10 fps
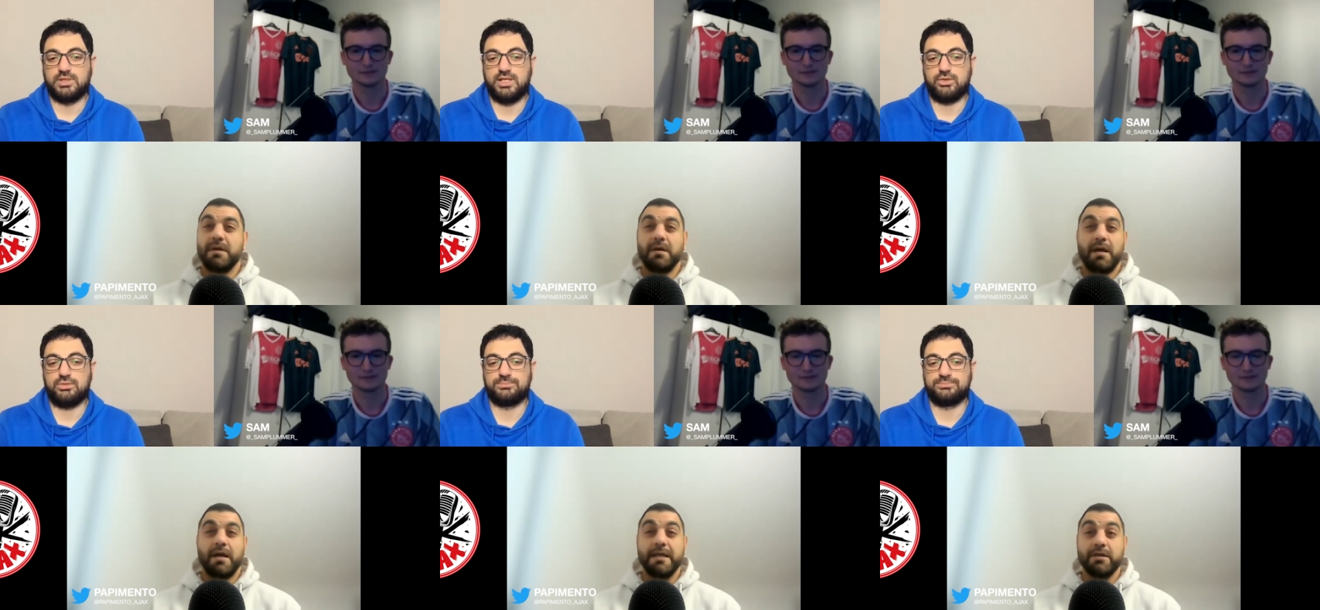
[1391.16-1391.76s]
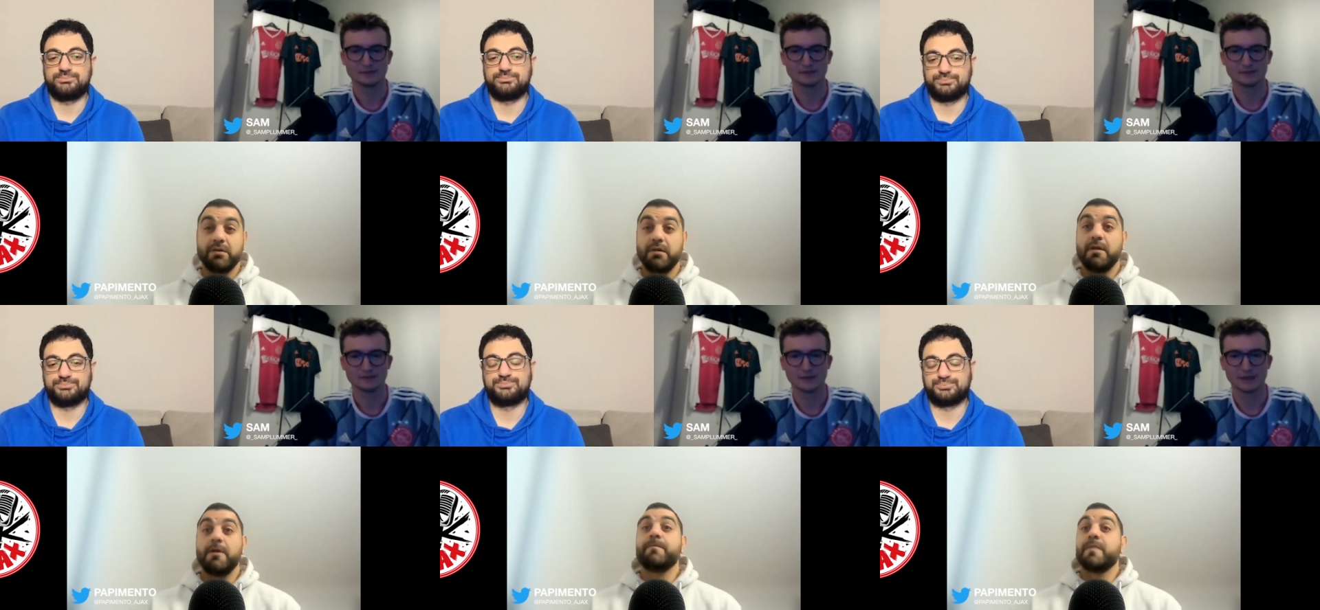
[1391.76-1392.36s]
Speaker 1: uh, Lille.
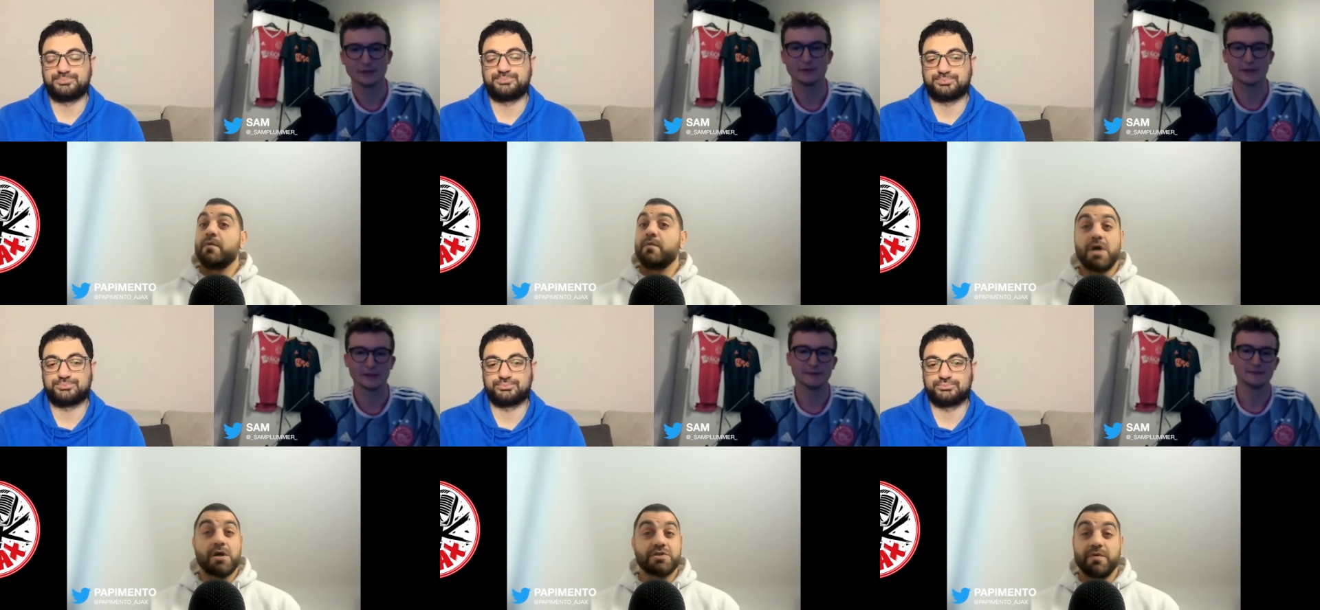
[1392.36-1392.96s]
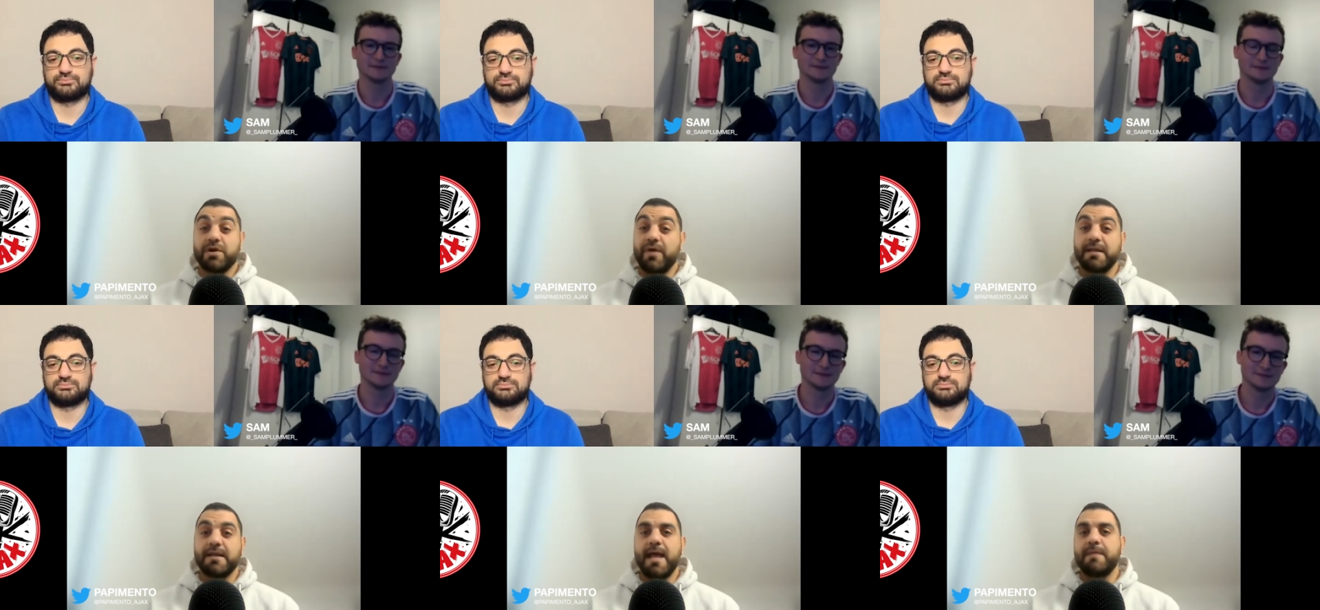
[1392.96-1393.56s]
Lille was also yeah. a great
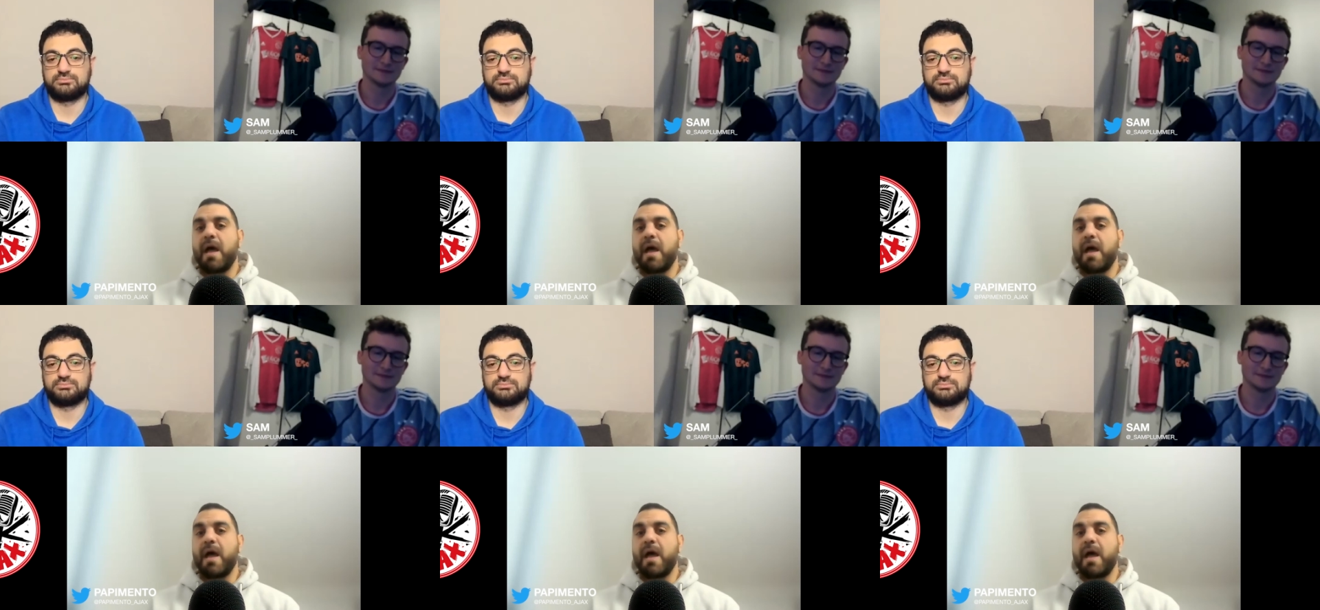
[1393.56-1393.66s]
game.